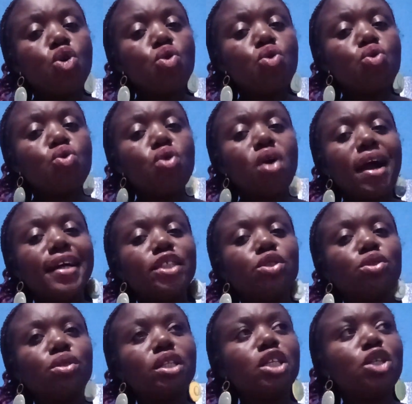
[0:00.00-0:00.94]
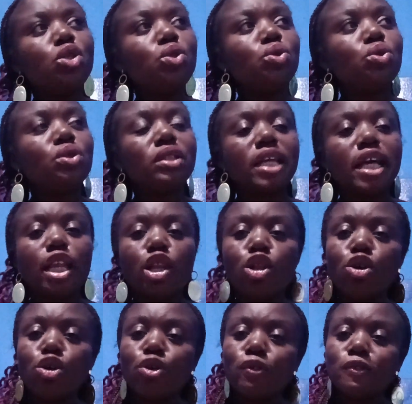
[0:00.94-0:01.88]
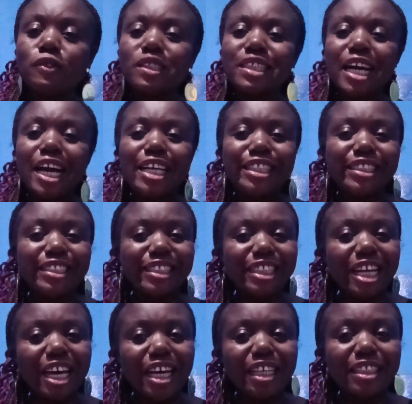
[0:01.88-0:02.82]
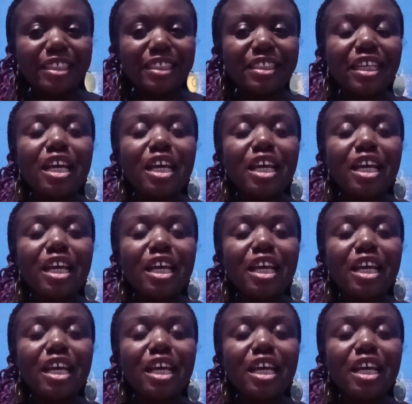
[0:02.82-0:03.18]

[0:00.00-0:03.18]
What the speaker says: who actually use a lot of tighteners,